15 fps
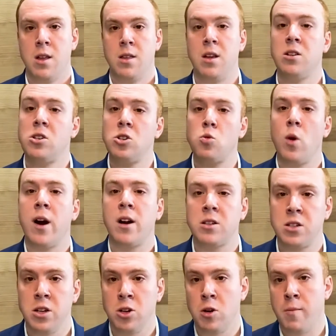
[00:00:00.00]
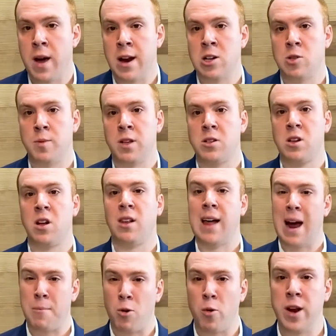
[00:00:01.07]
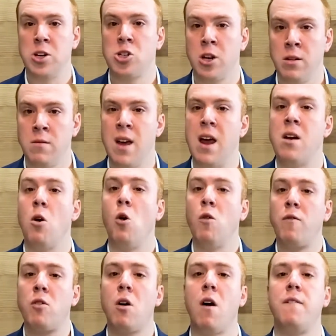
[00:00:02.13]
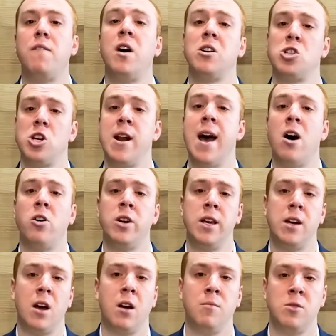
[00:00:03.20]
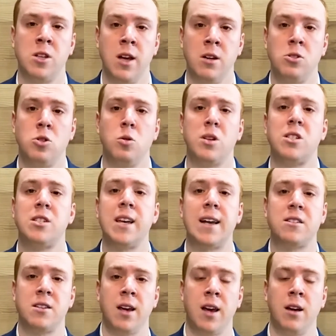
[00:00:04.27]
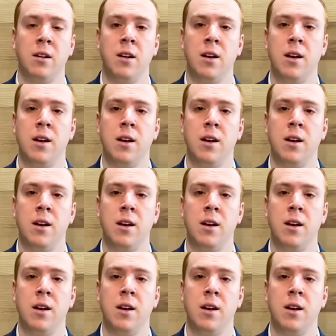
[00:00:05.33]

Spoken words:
This is where senior management's collaboration and overall functionality comes into assessing